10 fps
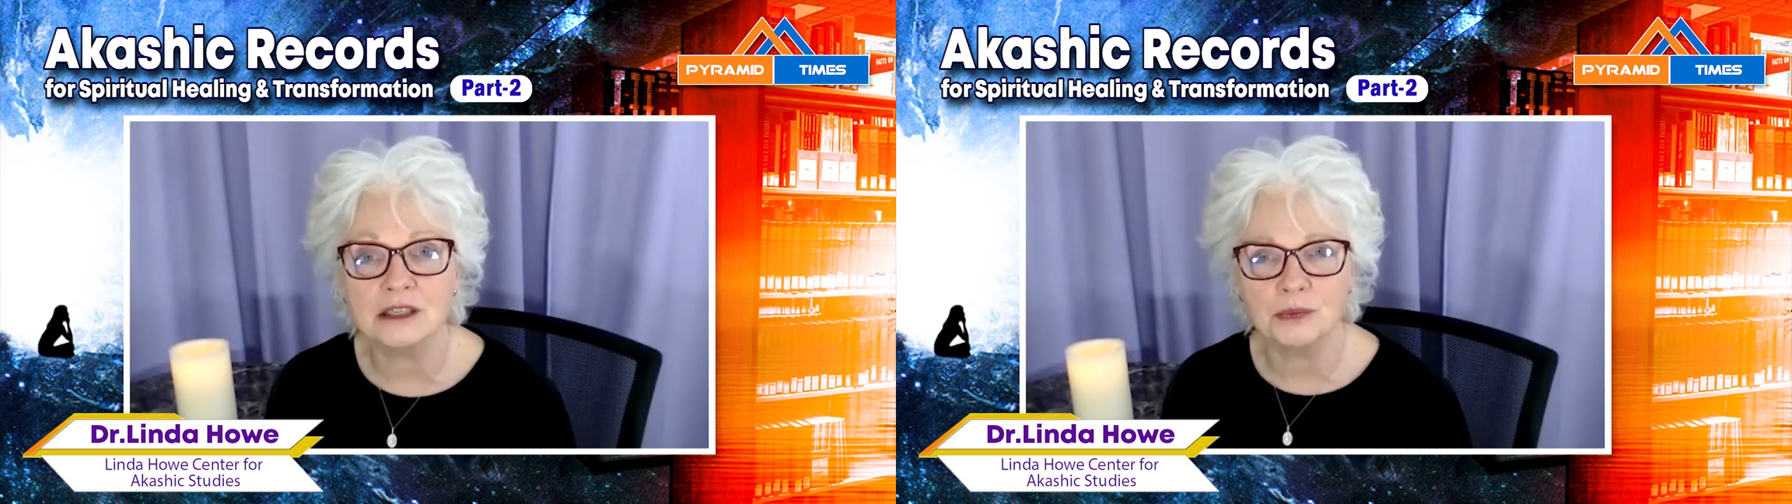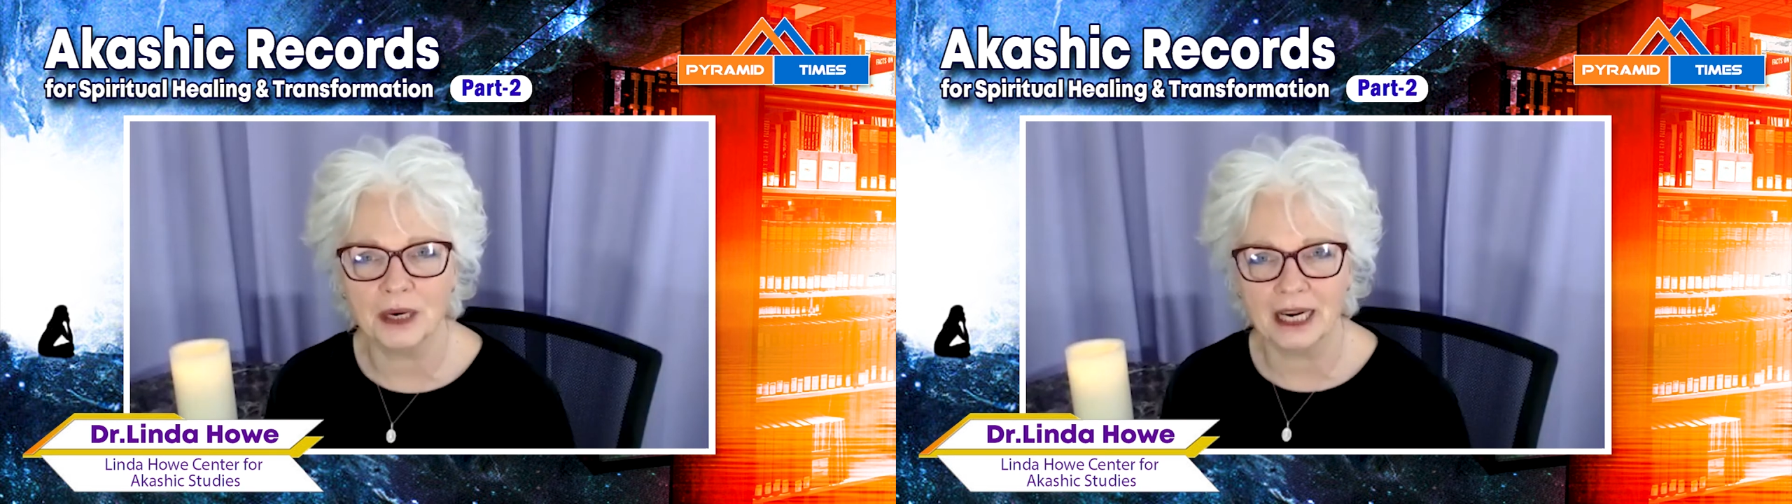
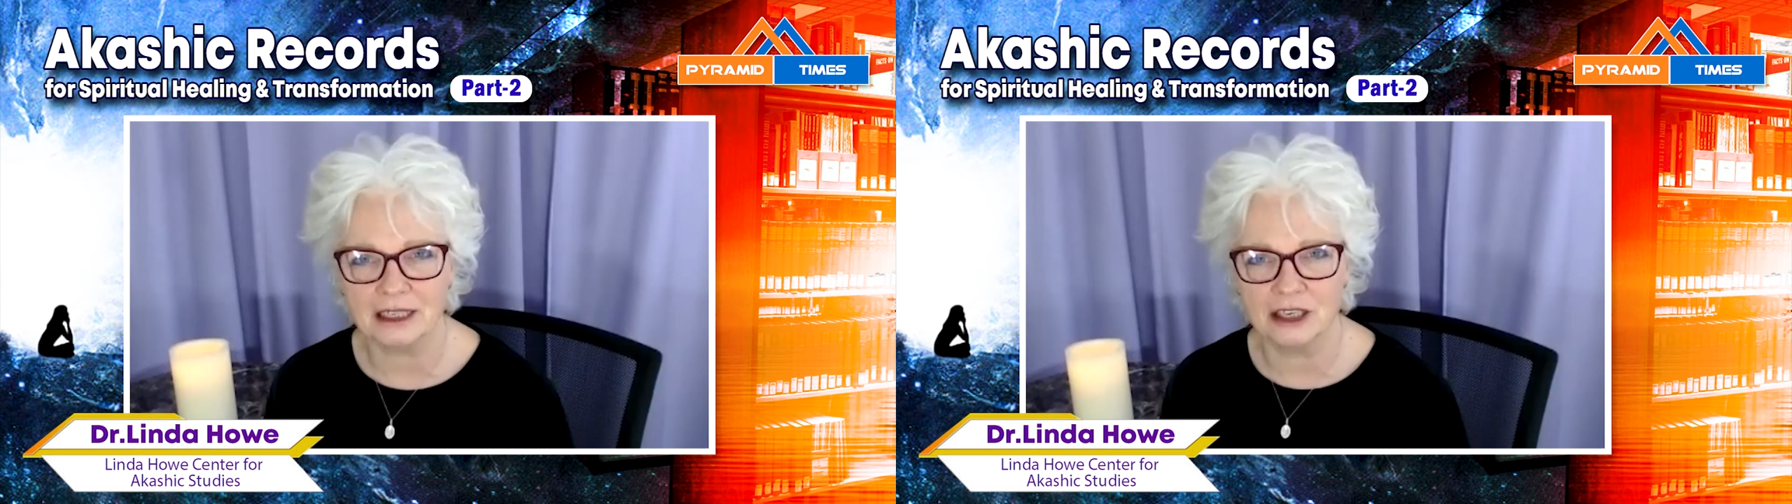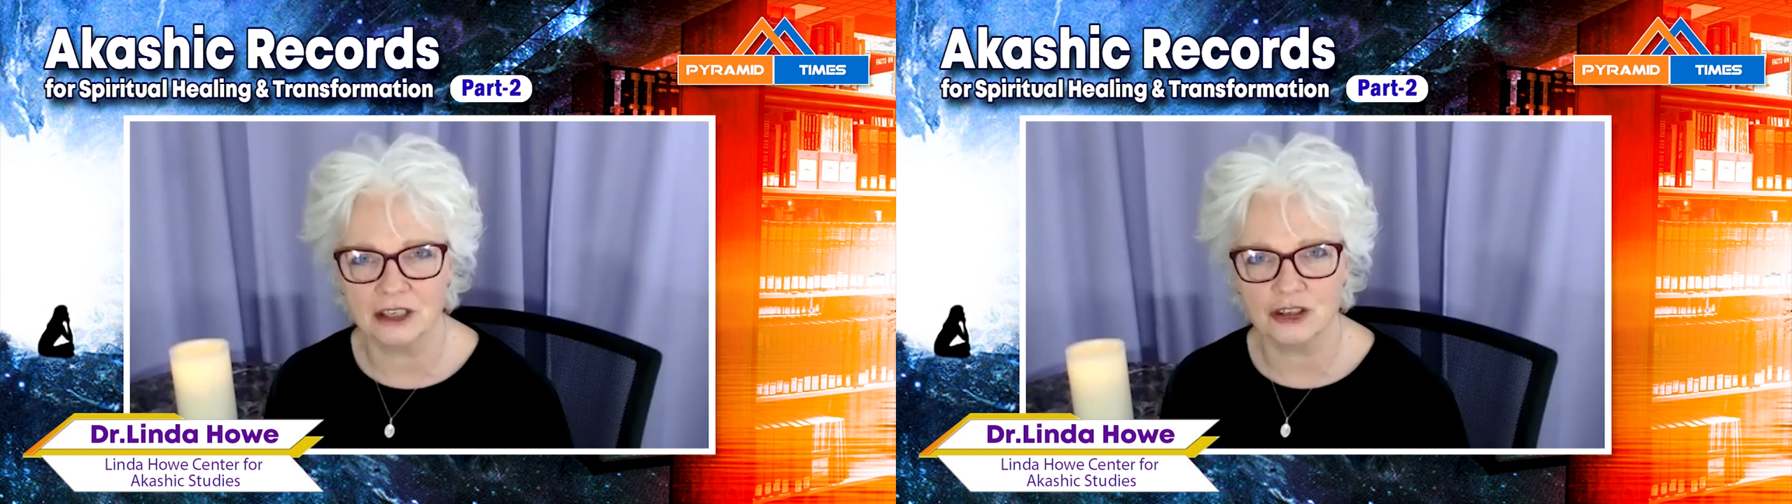
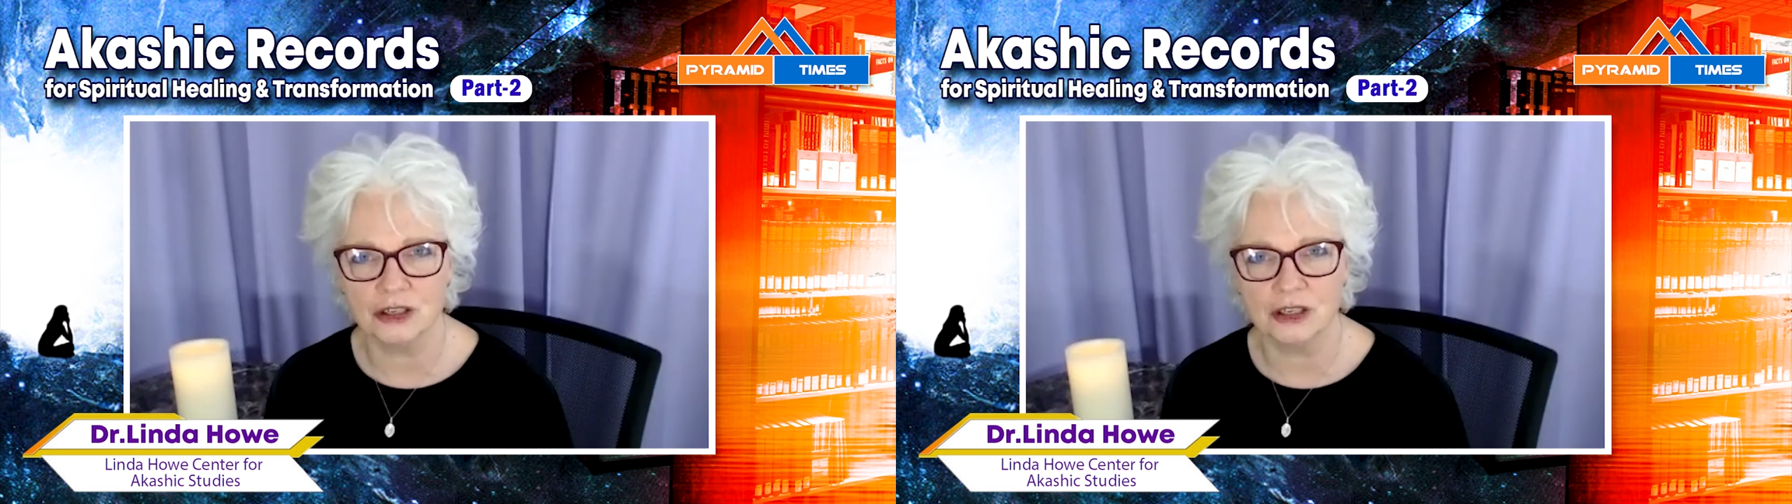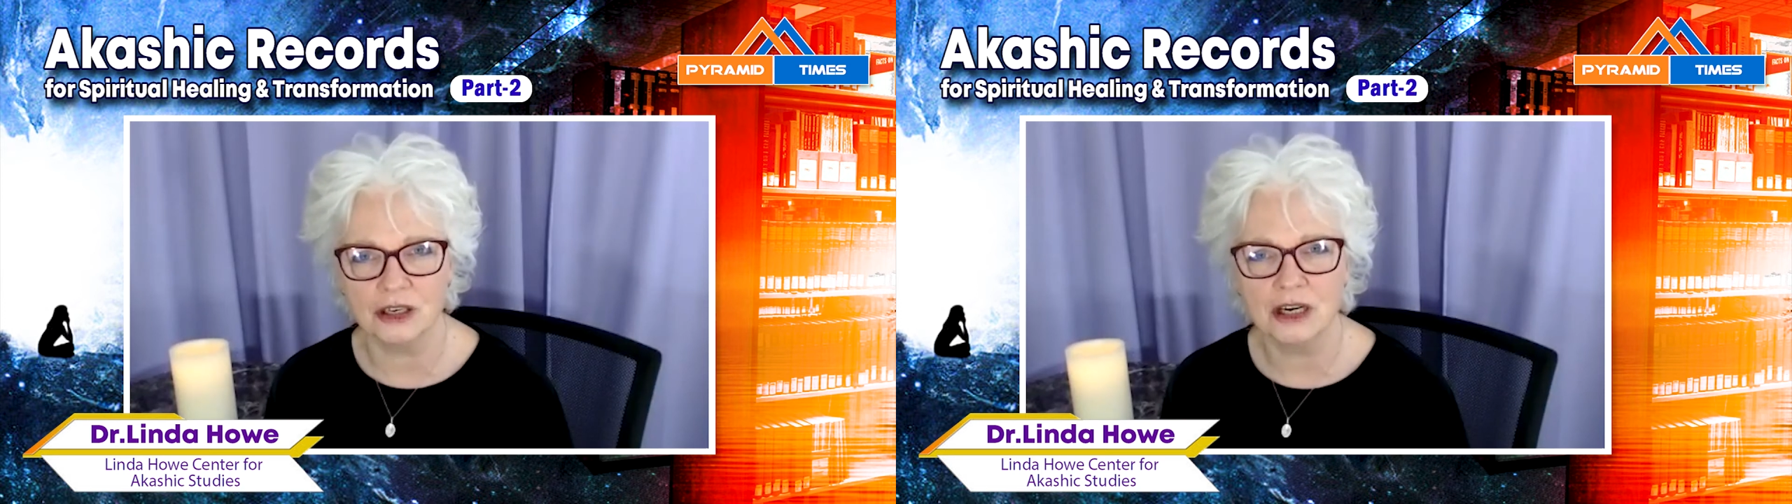
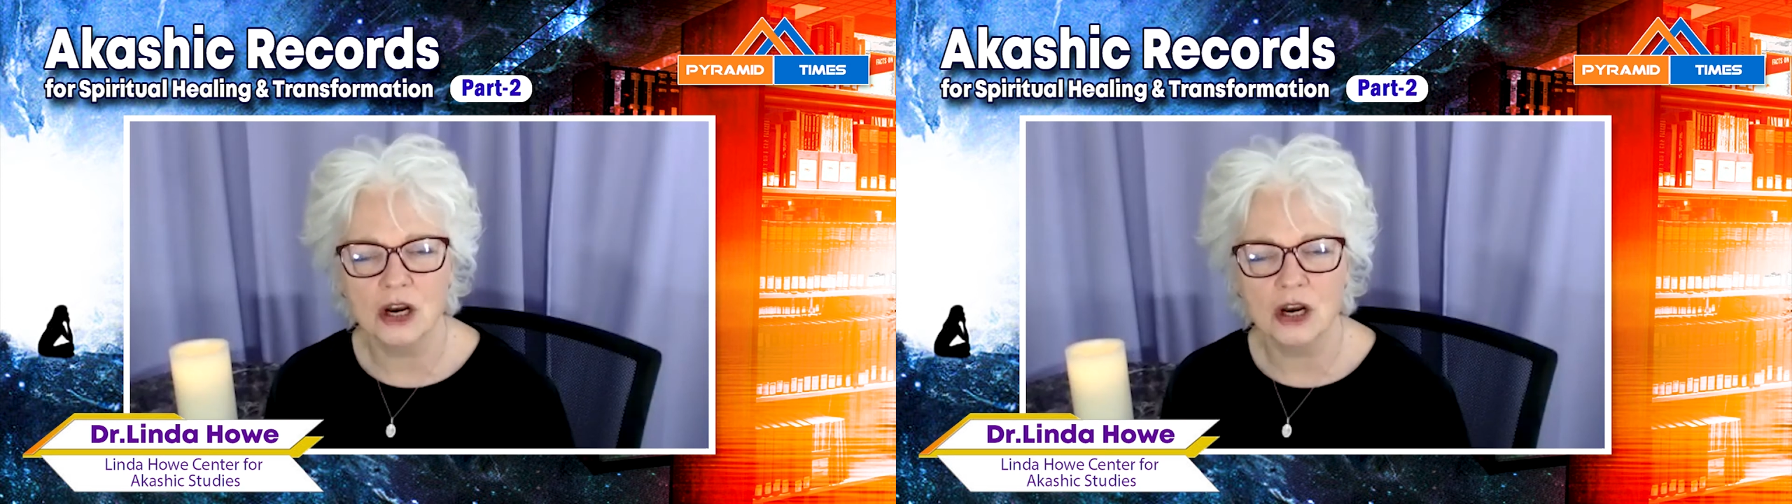practitioner,